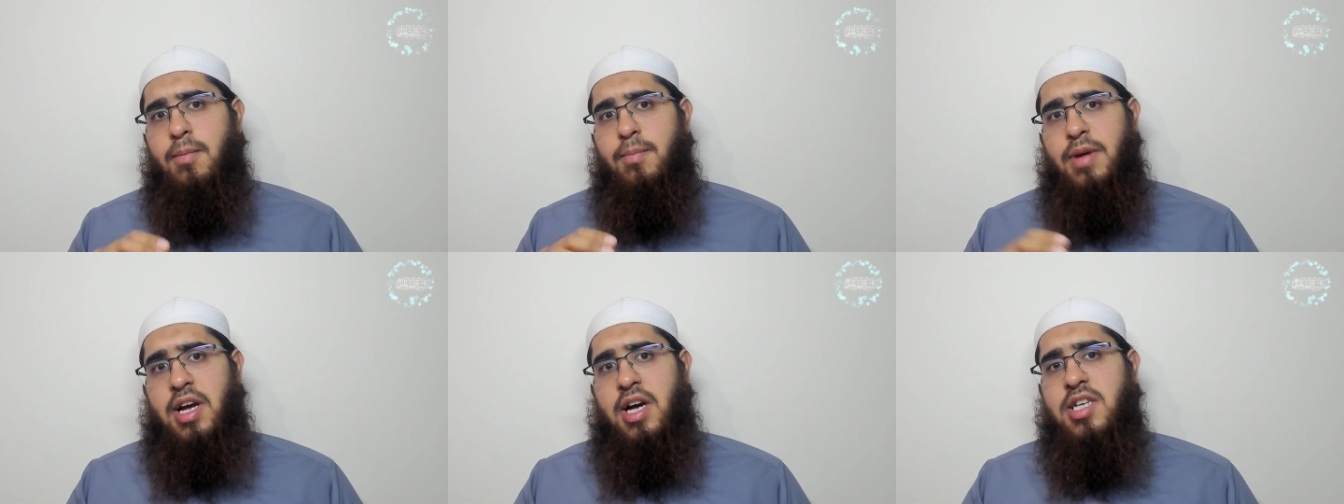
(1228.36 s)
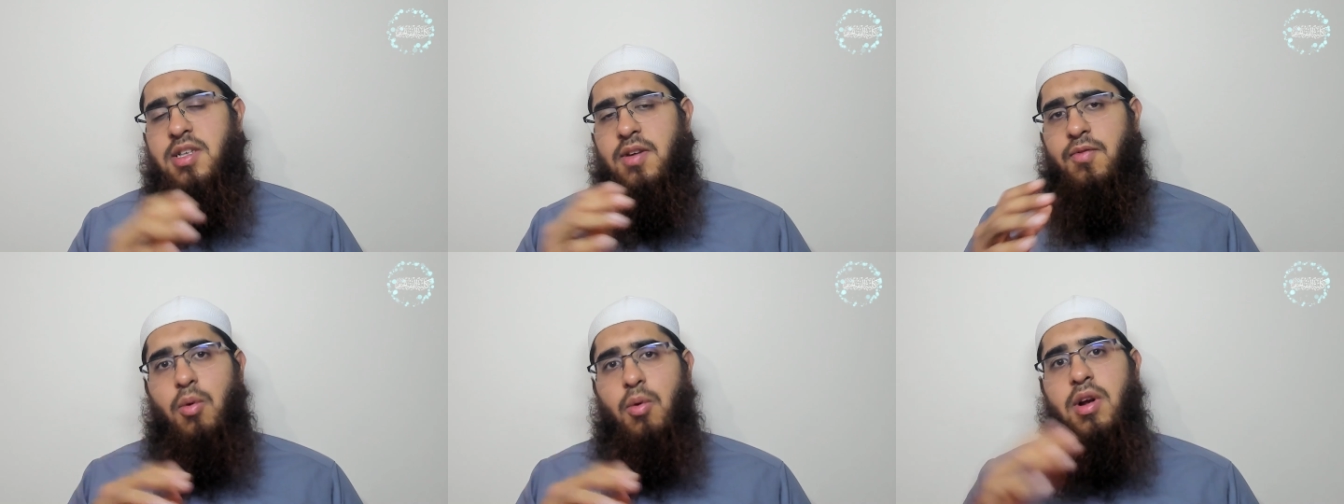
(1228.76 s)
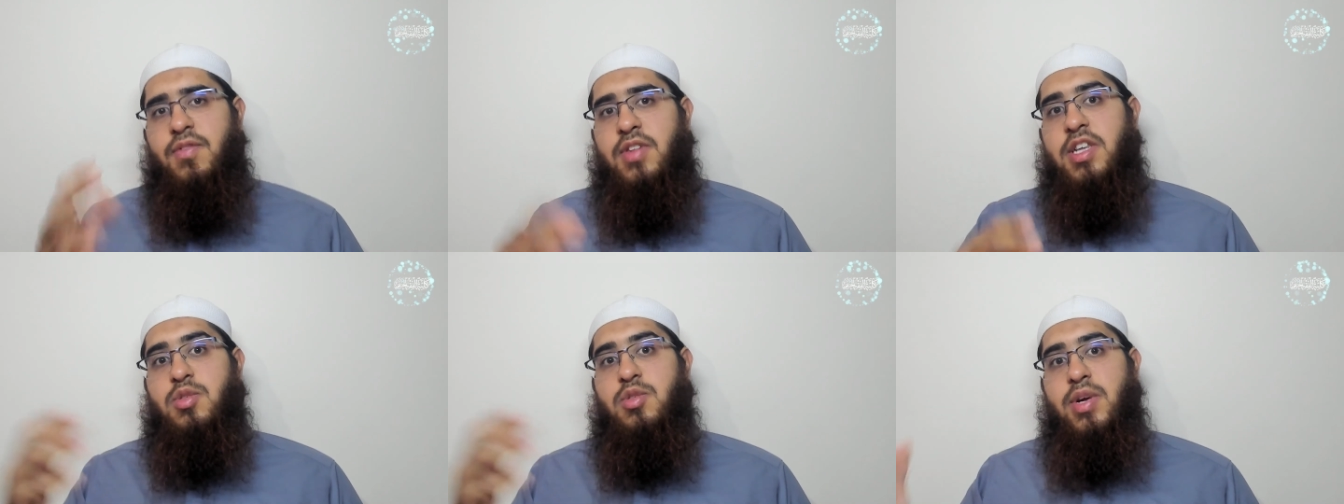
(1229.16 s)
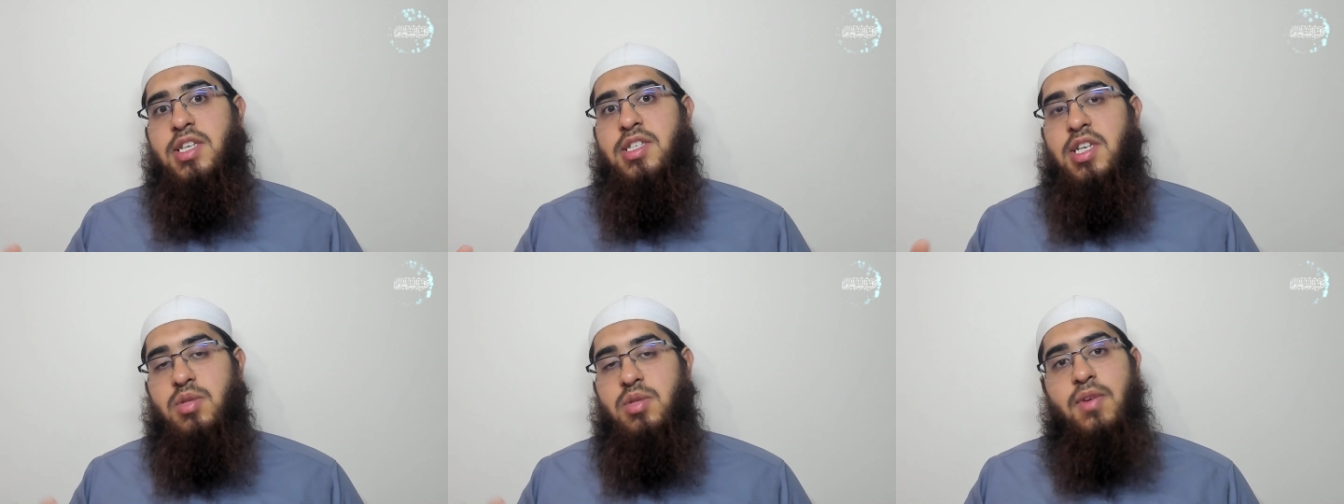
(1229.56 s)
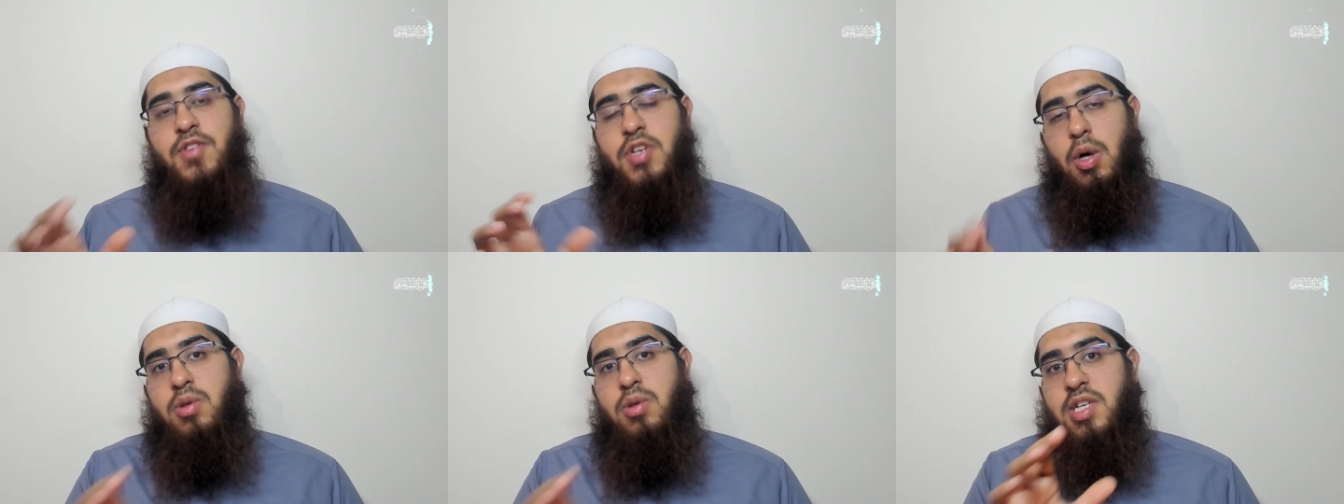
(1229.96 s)
because of all of these reasons we've
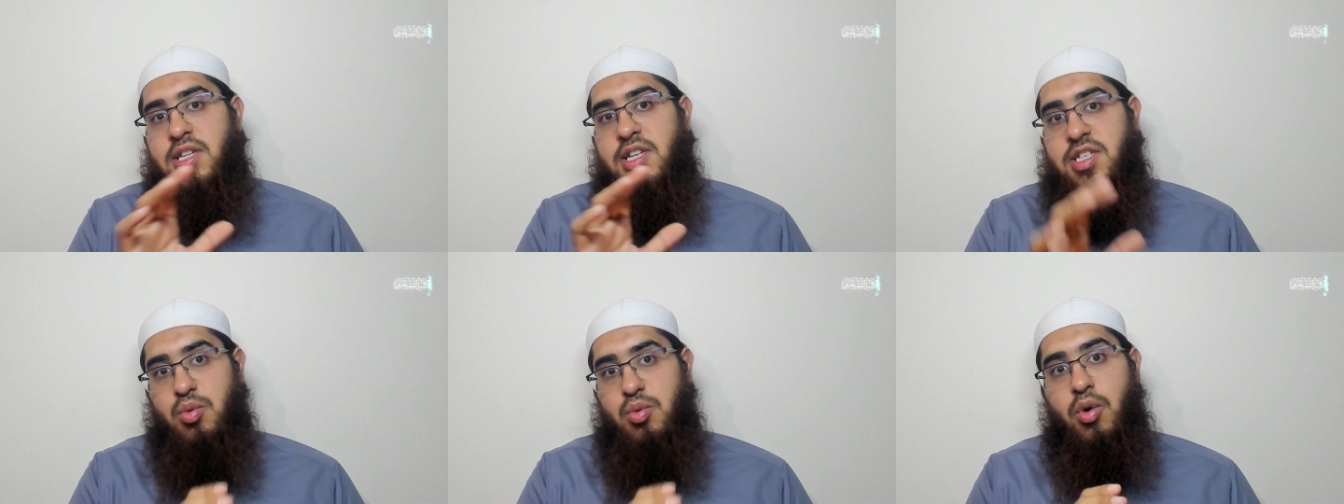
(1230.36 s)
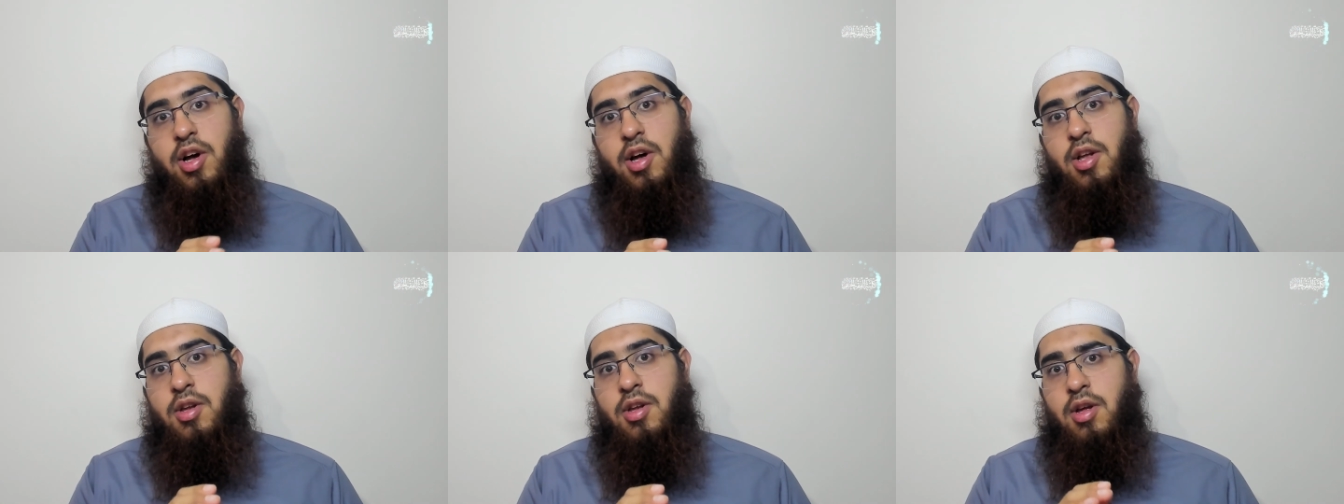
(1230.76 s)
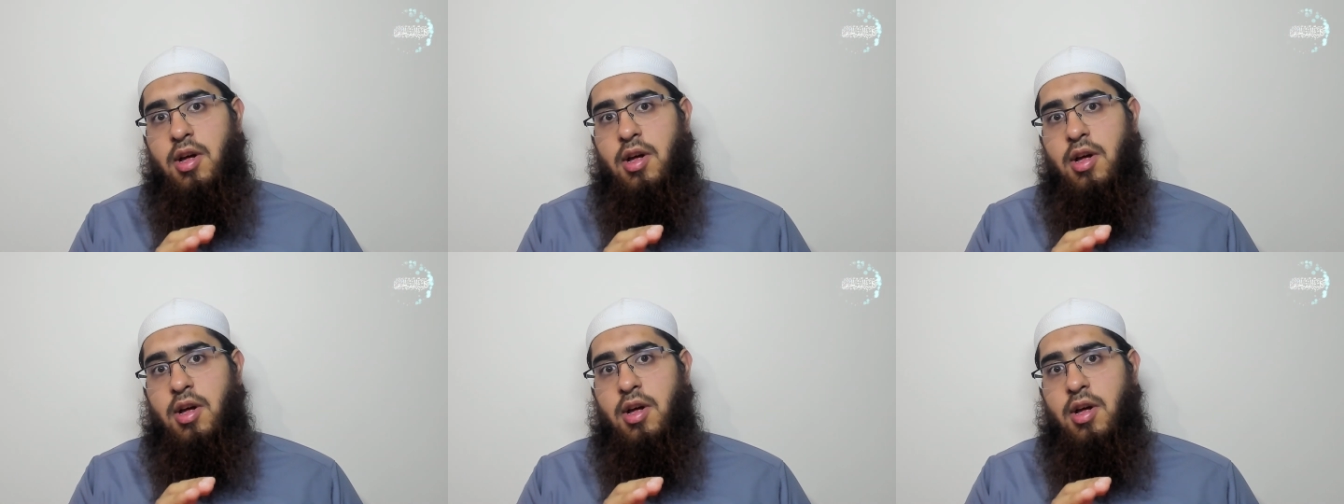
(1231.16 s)
chosen this word.